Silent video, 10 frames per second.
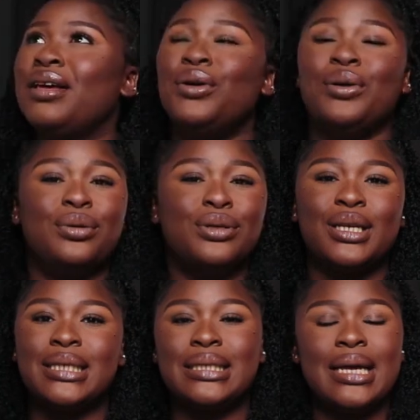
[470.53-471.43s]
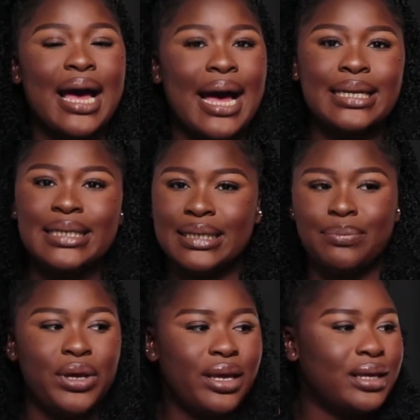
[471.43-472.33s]
you know, just handy.
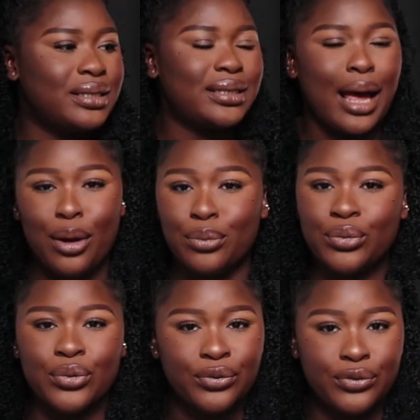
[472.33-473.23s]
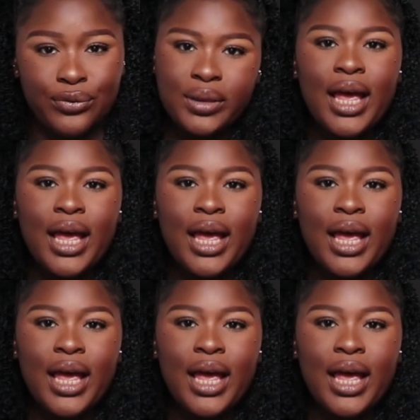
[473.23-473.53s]
Pick it and move.